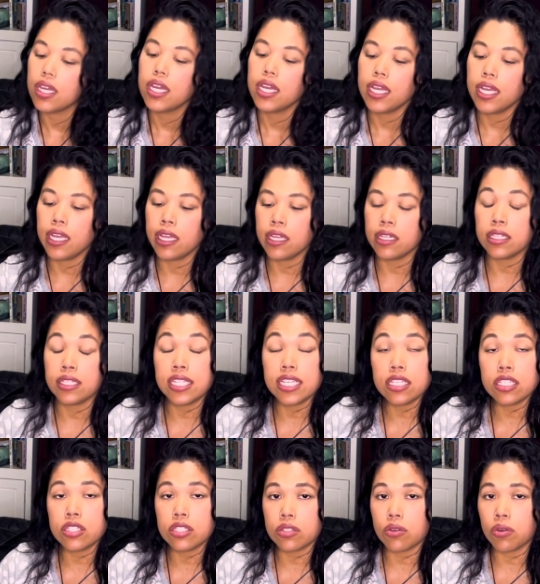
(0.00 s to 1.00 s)
And
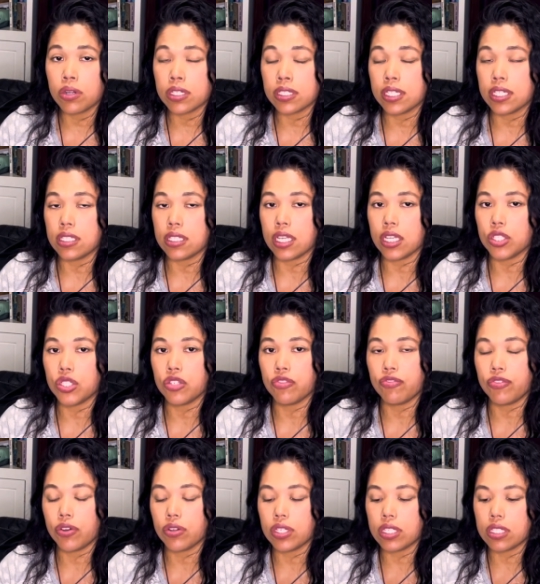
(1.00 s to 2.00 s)
this organization
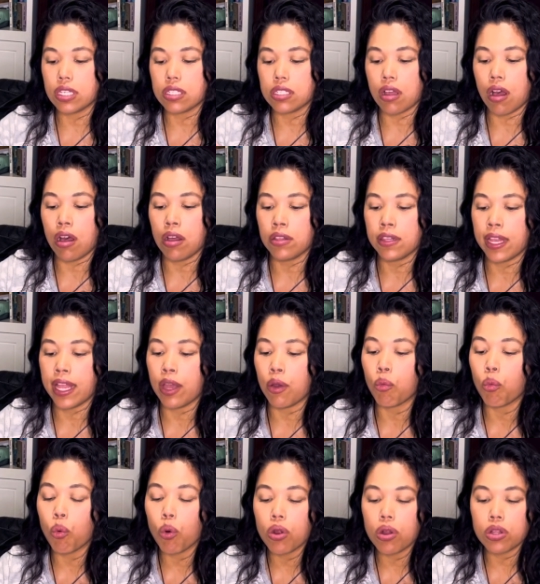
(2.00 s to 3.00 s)
focuses on
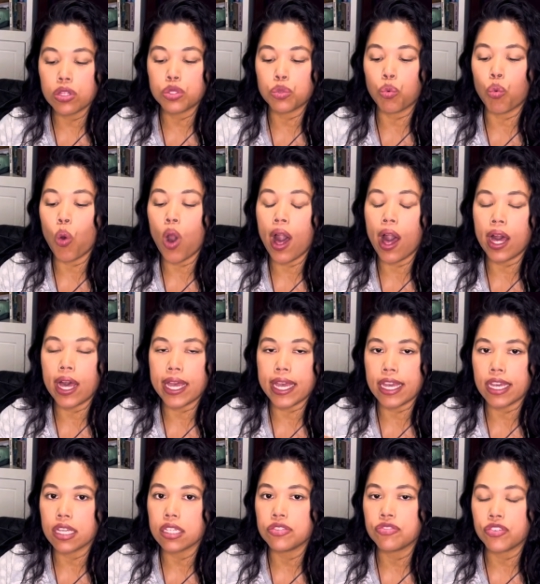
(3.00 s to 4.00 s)

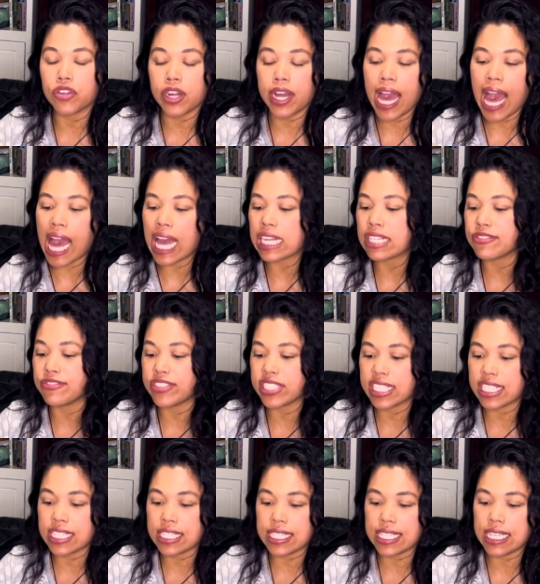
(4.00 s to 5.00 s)
worldwide for
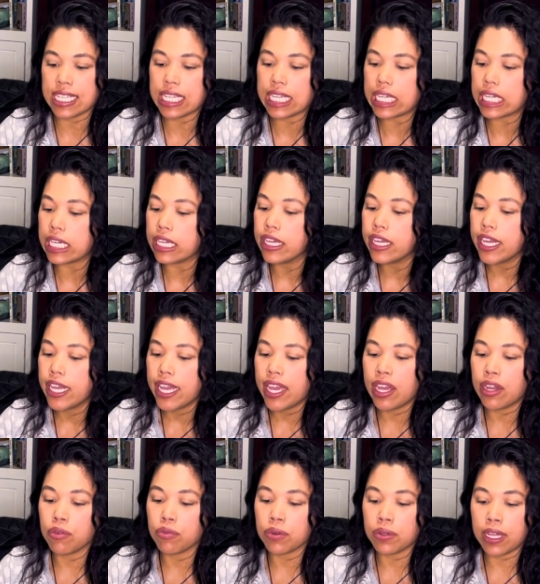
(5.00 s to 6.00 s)
advocacy
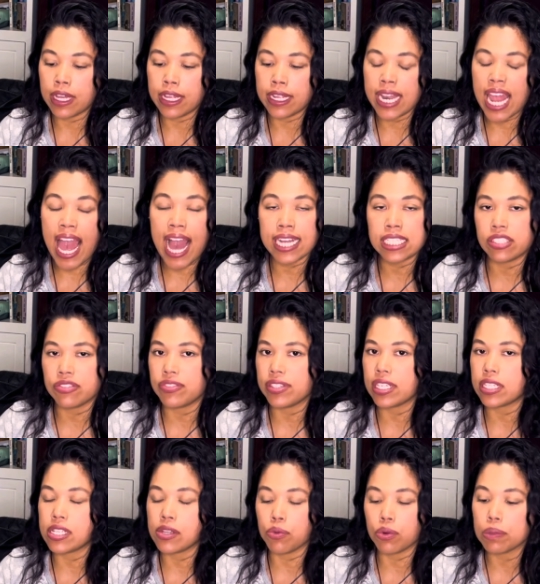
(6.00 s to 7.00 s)
and
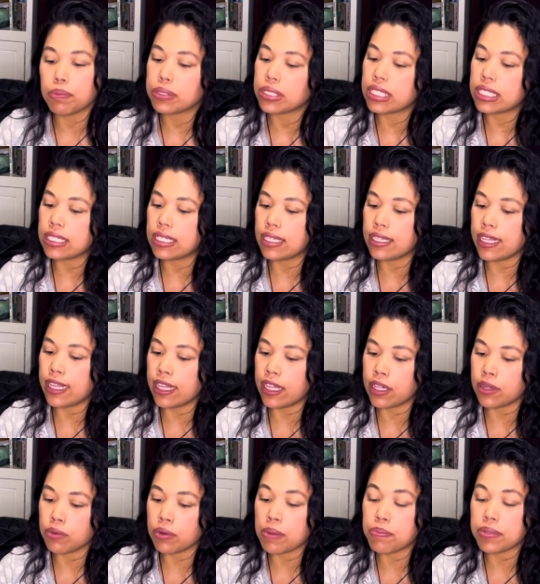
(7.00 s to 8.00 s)
activists and
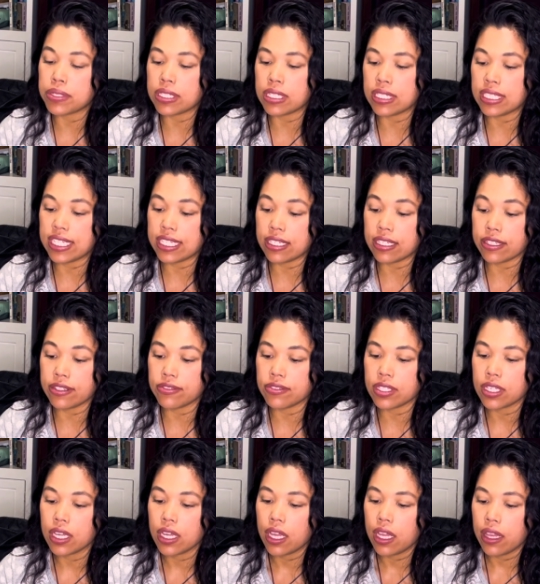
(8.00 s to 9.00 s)
representatives
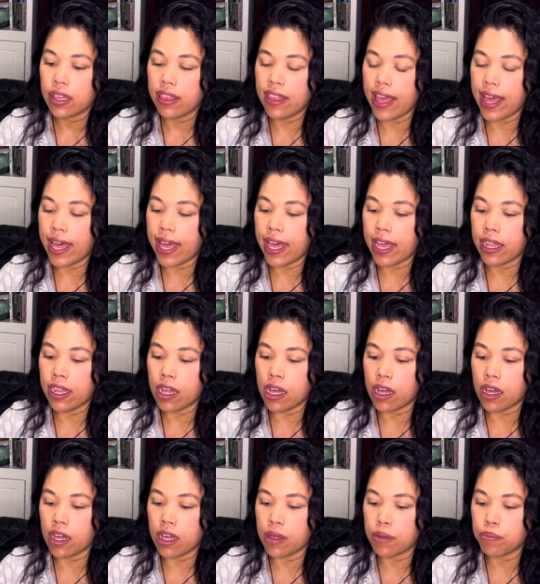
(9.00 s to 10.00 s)

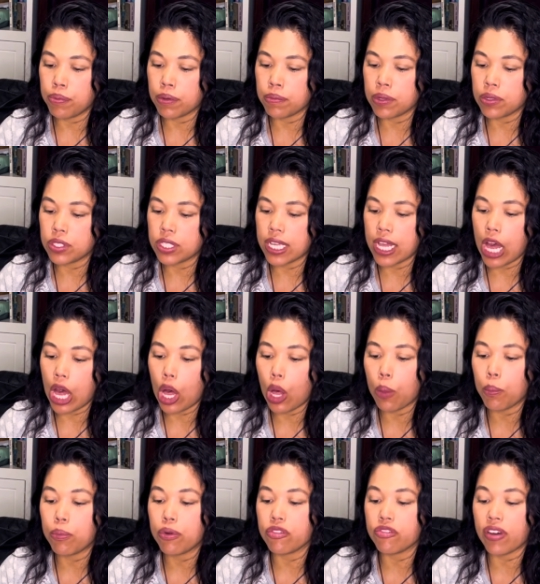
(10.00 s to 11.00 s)
that promotes to
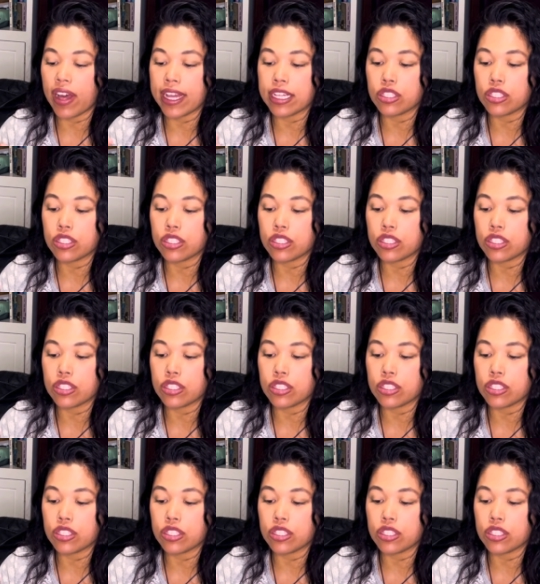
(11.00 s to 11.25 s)
help provide